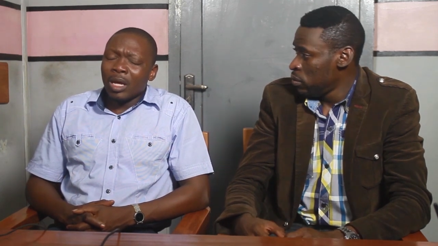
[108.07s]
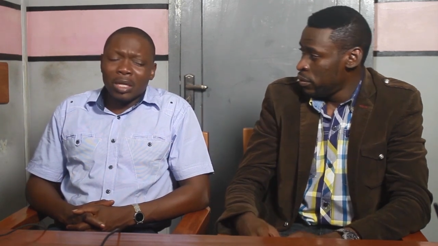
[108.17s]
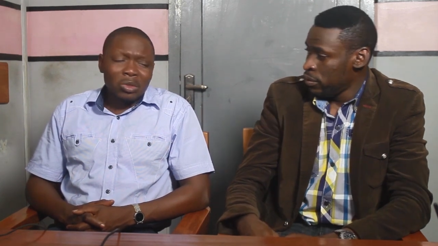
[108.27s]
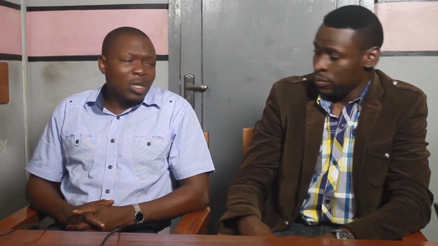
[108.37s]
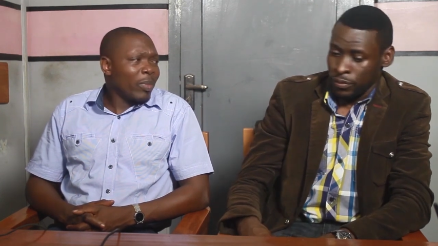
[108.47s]

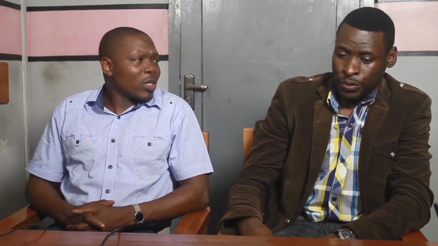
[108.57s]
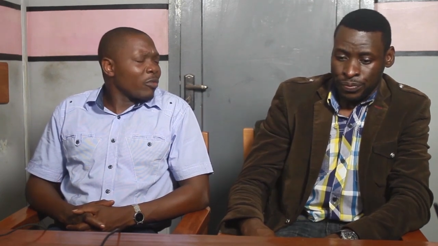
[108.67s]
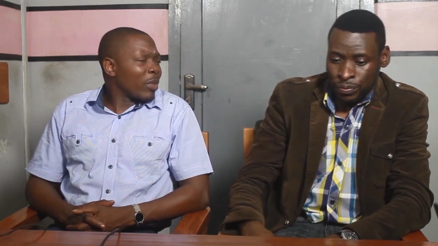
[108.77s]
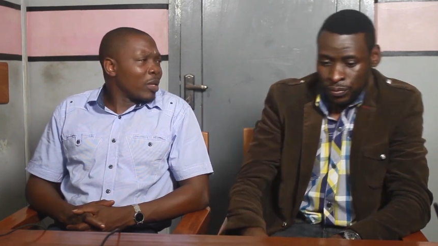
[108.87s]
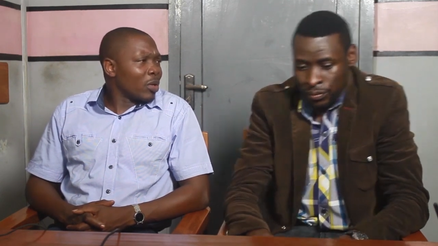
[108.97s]
Speaker 1: And to the best
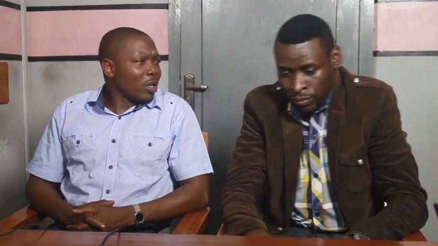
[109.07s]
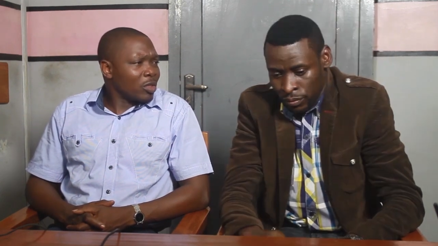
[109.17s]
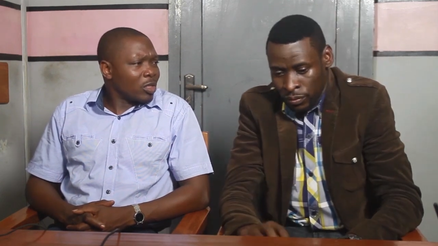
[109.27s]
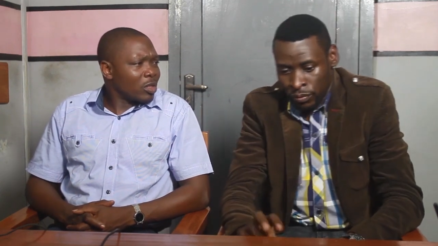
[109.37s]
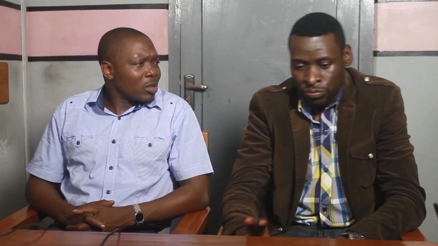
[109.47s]
of my
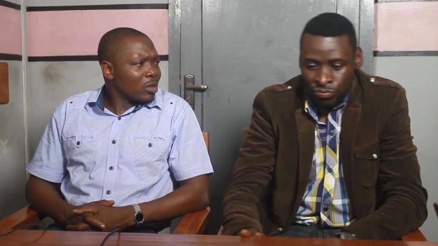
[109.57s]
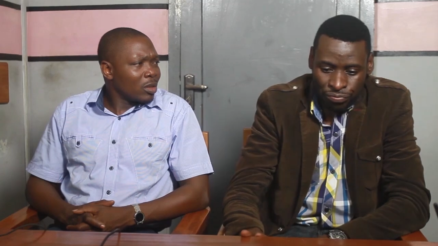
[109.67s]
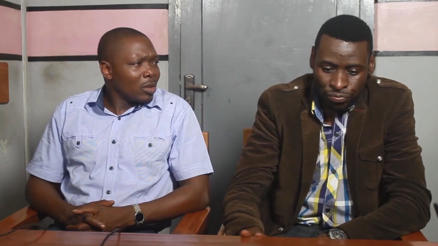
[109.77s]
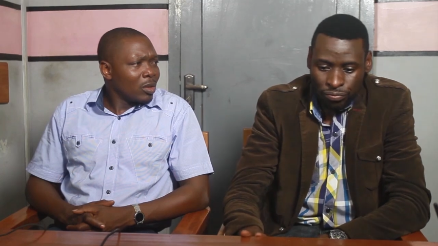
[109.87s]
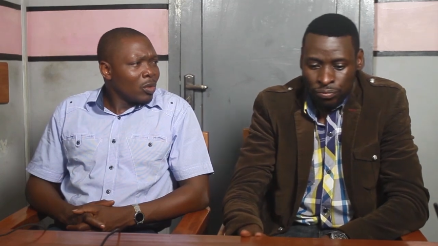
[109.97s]
knowledge,
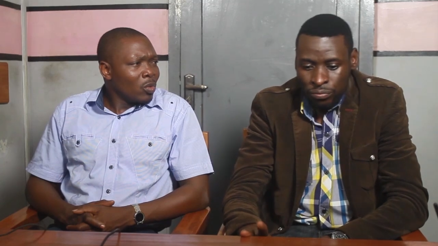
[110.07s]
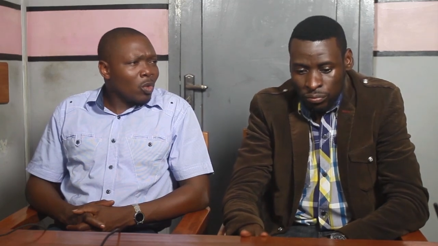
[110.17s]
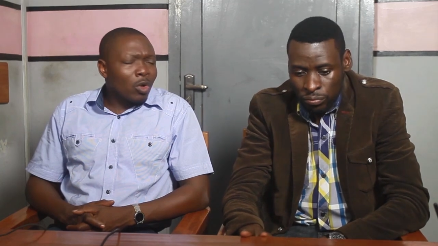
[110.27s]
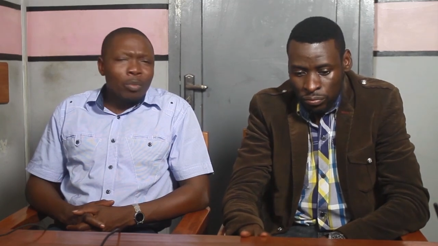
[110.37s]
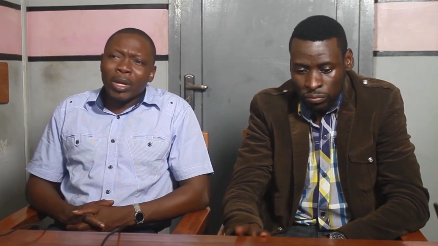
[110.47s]

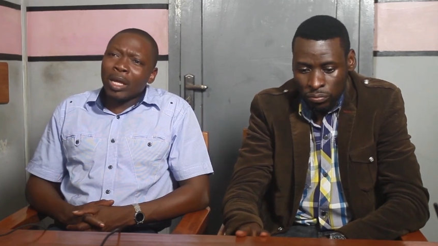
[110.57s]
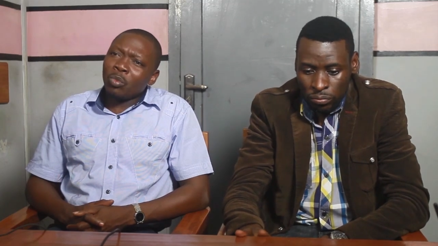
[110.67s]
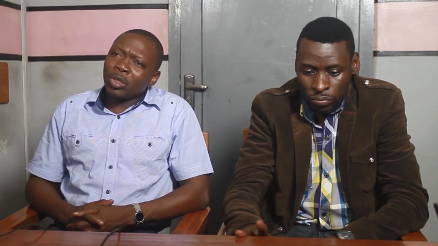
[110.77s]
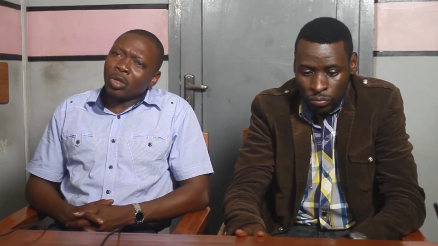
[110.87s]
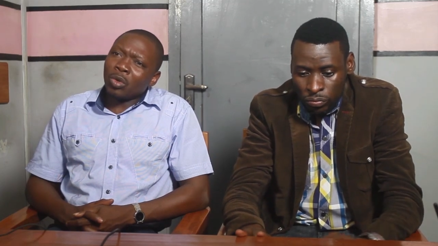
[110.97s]
we comply
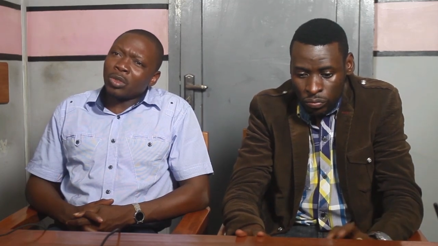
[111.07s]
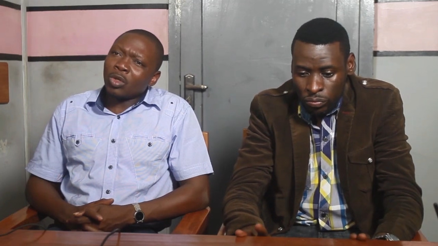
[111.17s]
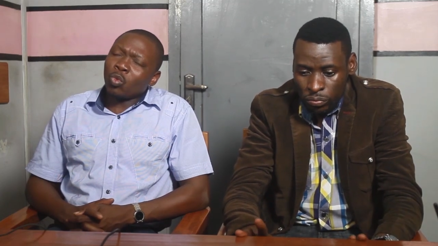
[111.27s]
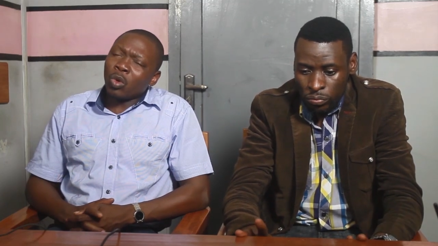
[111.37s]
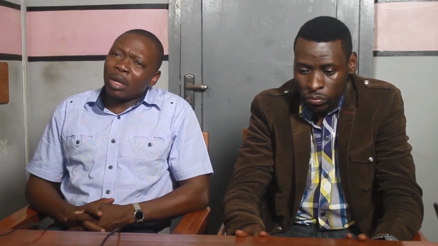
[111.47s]
with all
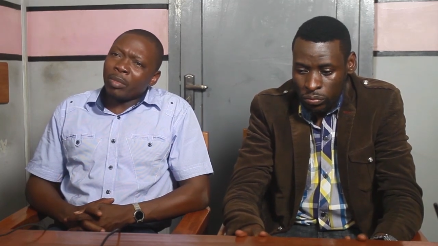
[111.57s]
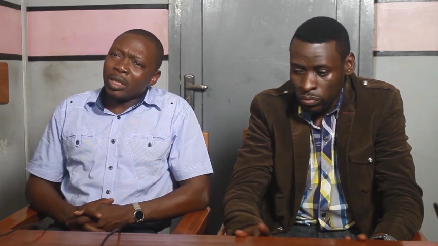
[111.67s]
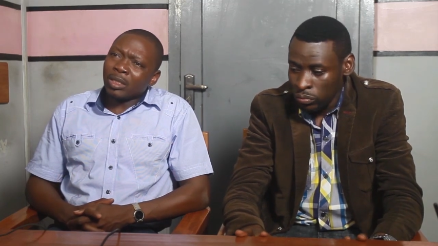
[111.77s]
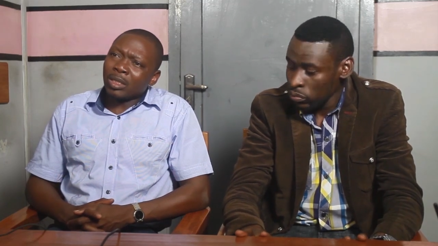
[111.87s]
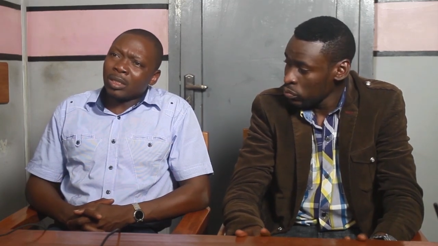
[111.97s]
the
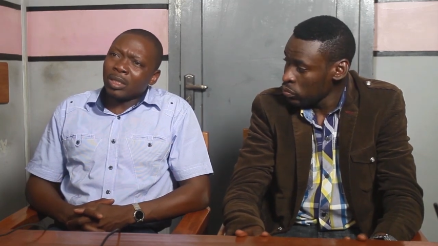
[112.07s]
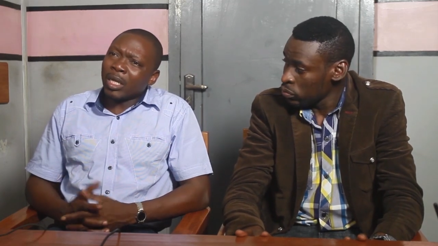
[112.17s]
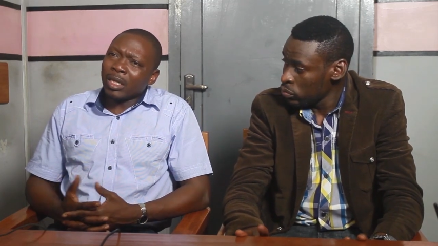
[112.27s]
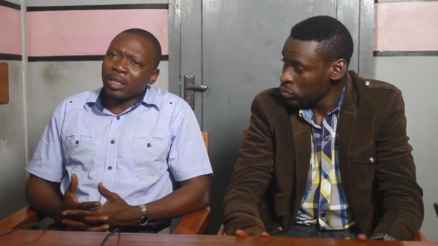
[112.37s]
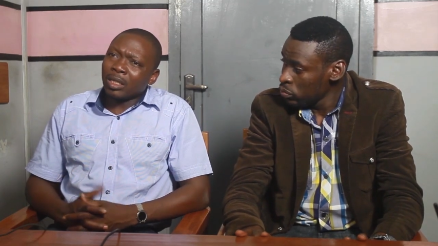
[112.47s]
requirements
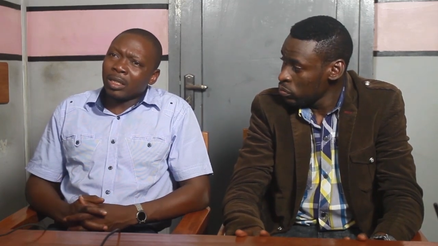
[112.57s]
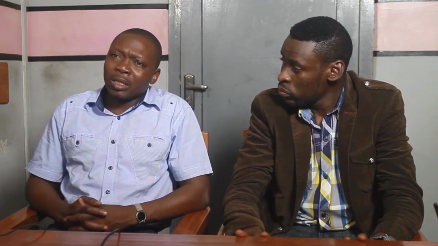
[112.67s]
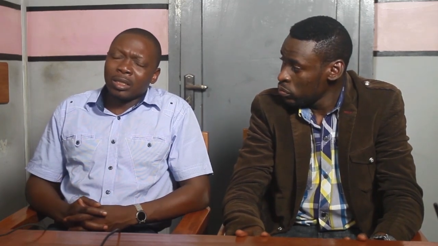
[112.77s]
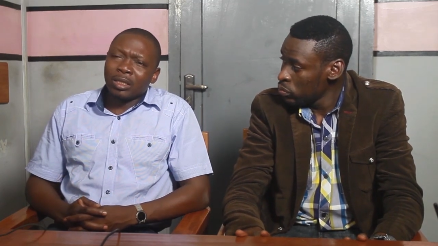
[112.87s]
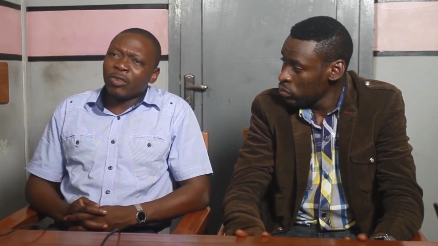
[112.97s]
needed in
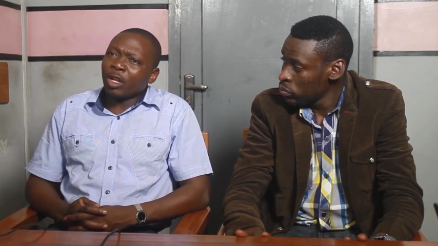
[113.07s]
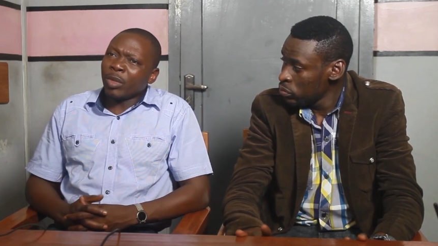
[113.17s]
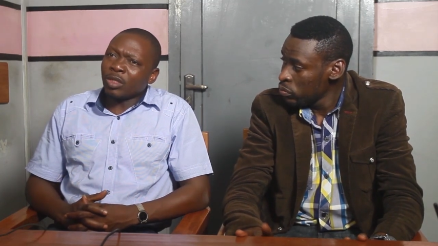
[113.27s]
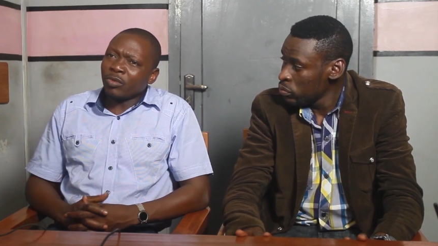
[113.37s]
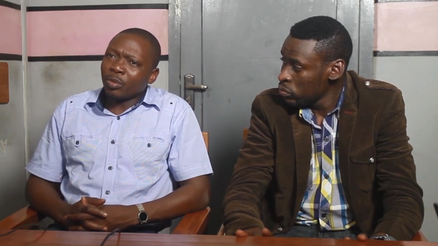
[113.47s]
the
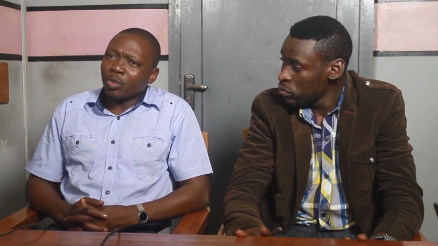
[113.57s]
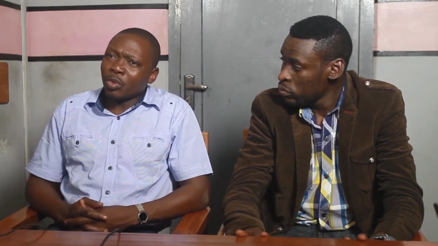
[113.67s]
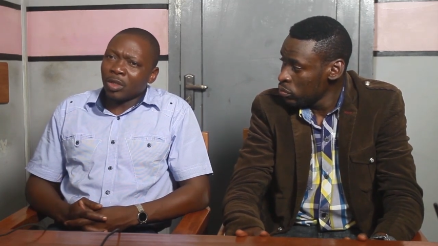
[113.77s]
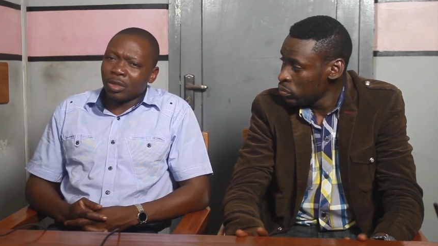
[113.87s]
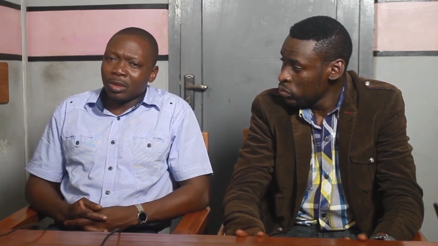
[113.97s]
development of the
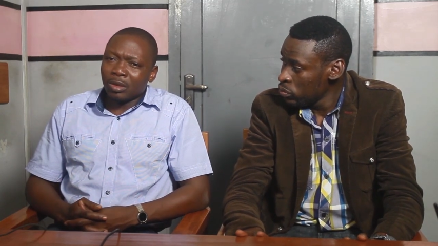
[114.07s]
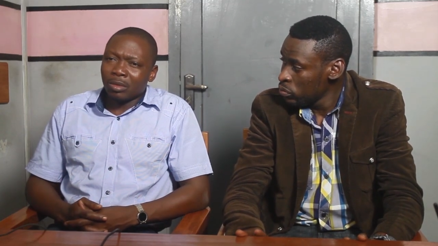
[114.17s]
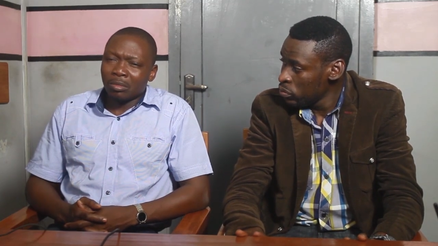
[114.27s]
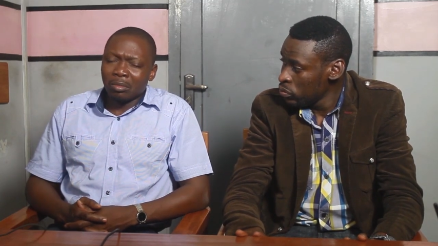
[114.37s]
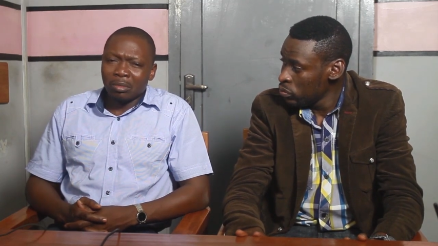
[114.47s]
project.
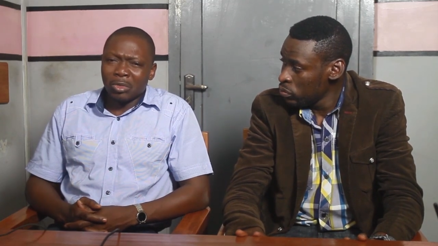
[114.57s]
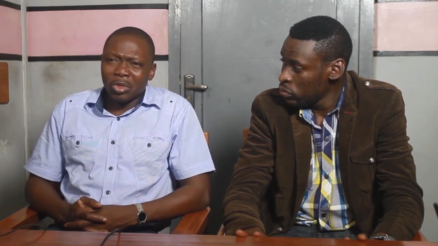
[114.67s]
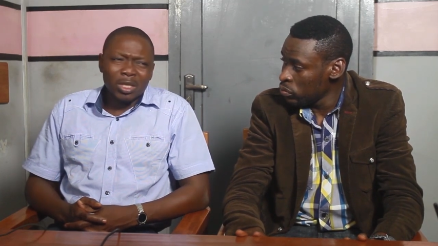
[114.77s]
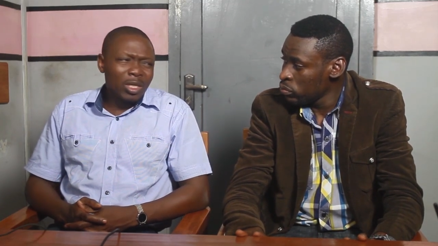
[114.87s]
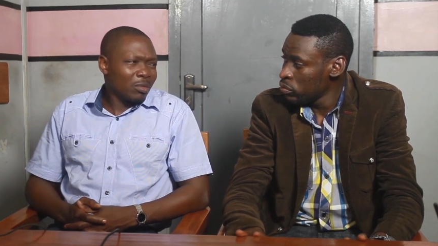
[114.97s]

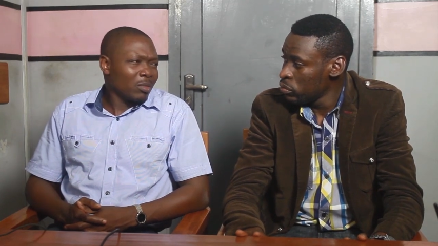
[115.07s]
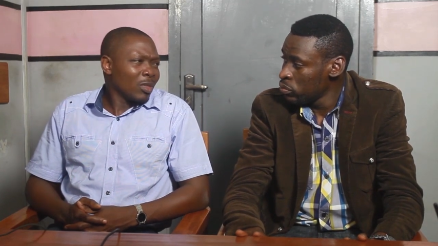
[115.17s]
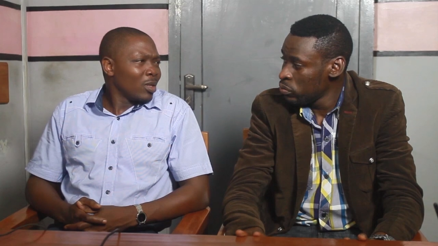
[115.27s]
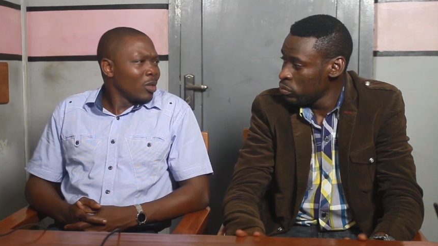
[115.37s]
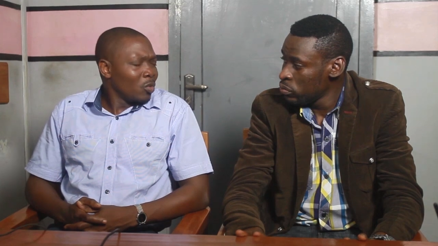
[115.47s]
You see,
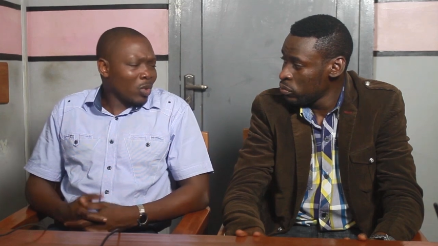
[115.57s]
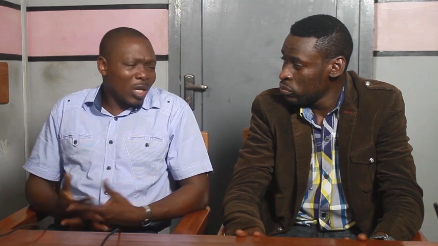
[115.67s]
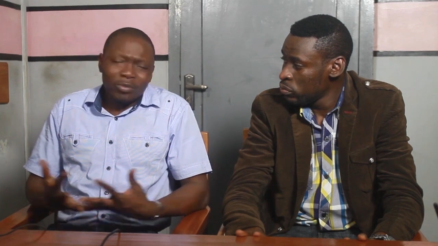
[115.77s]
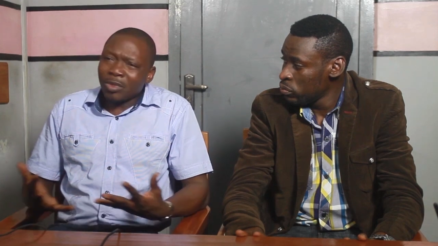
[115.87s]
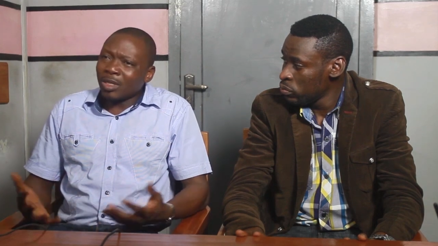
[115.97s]
we
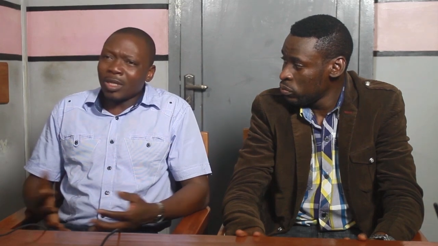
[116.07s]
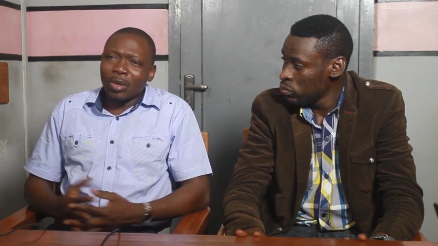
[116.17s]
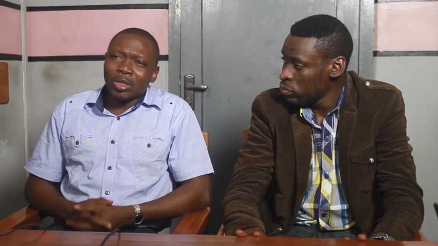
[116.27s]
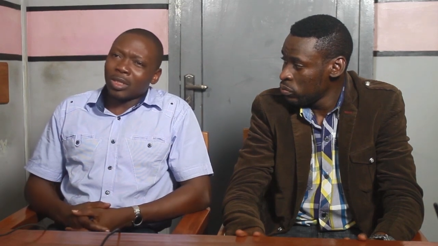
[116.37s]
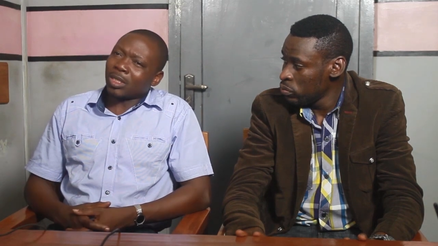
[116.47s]
gave to
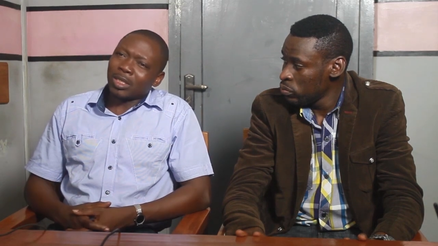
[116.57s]
Caesar what is